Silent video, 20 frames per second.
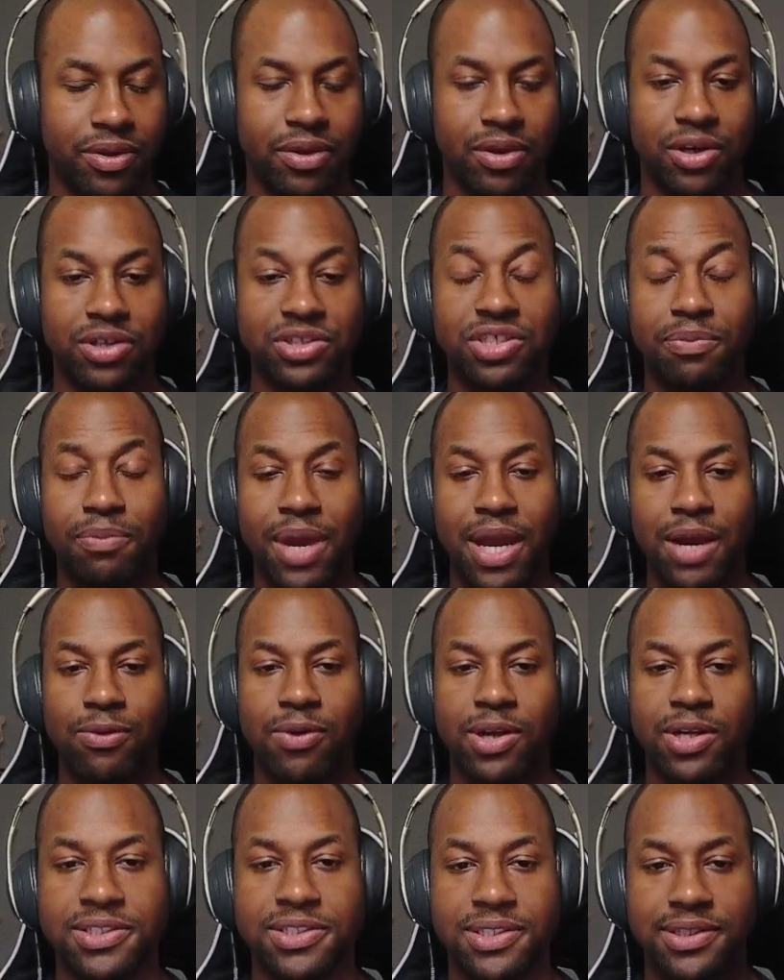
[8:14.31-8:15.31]
Because you may
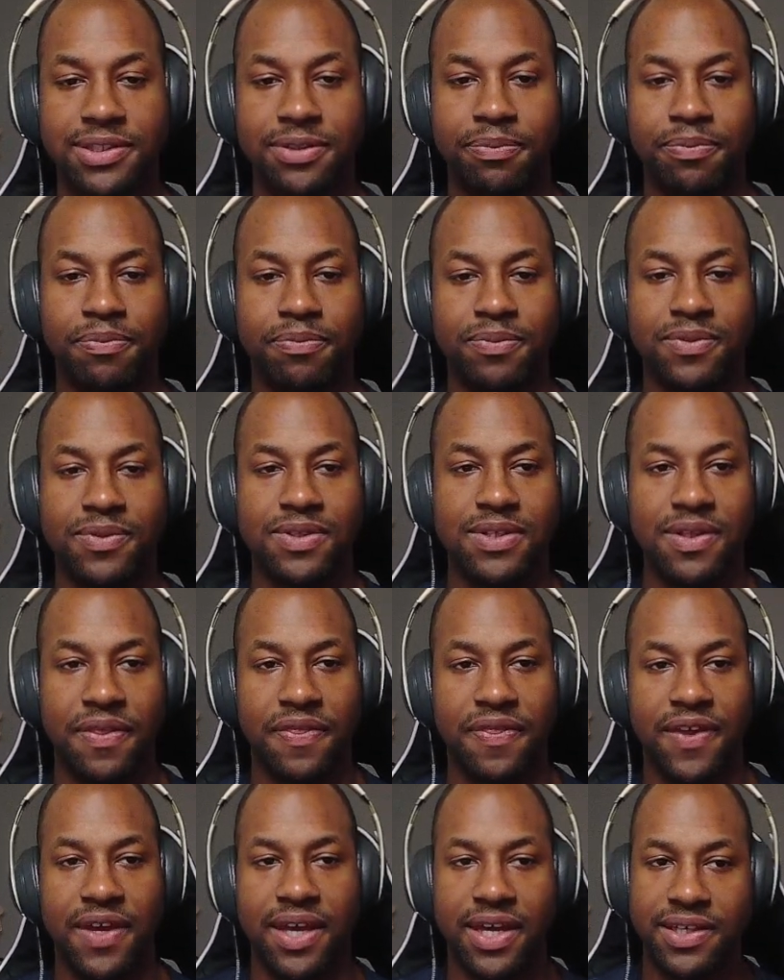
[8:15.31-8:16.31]
run some
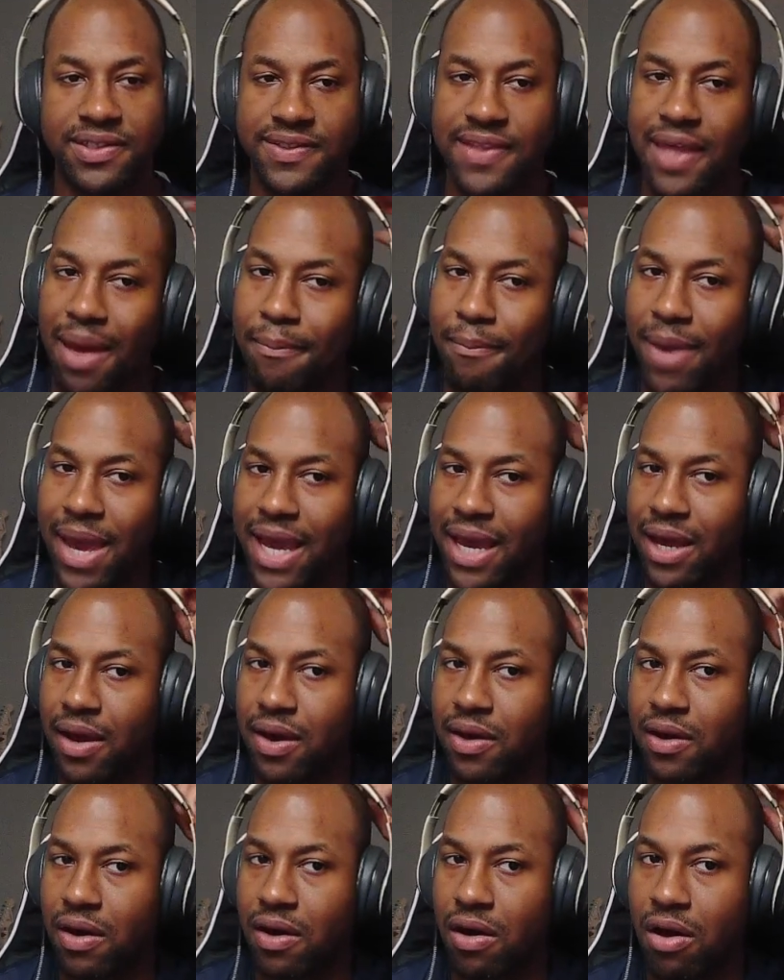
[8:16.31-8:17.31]
things that may
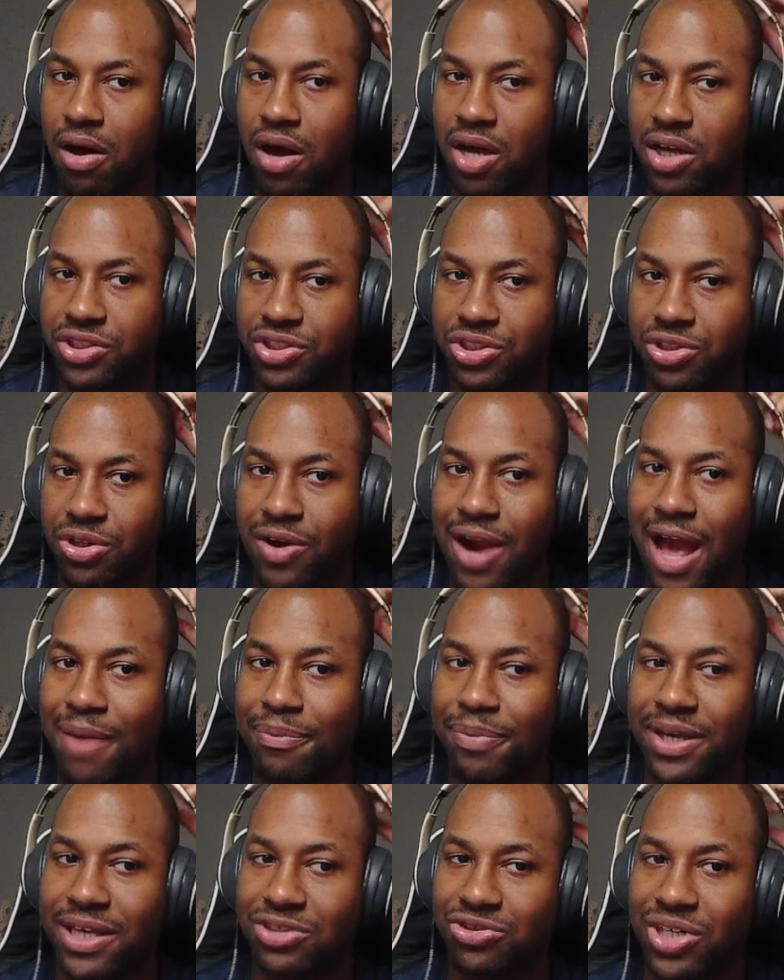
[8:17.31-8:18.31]
cause your
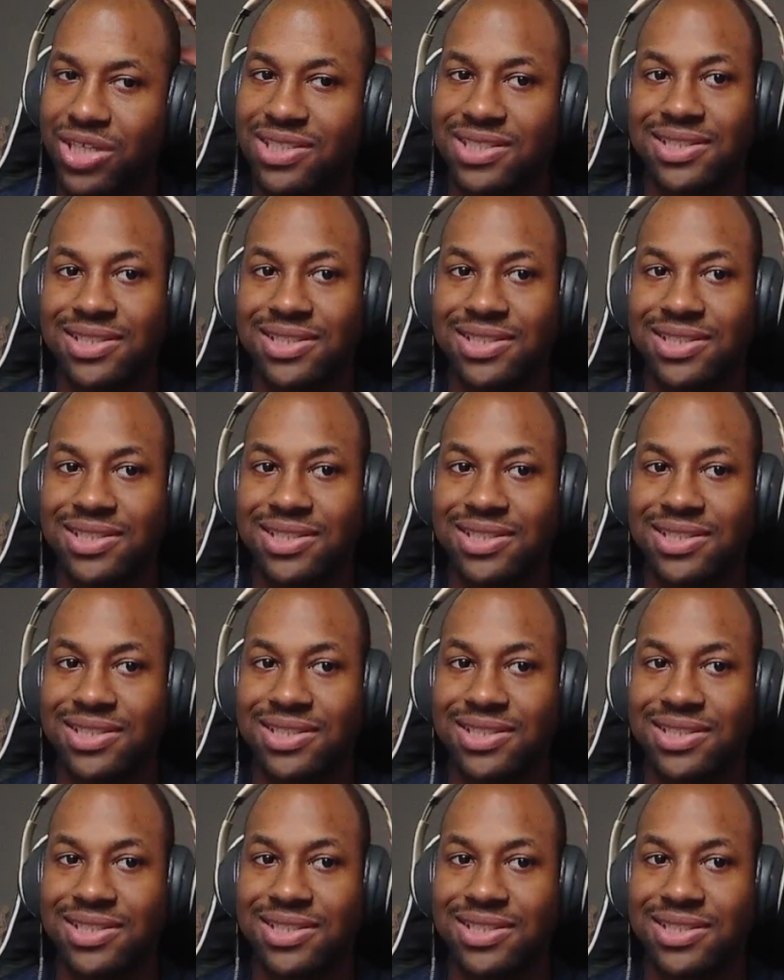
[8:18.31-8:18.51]
IP address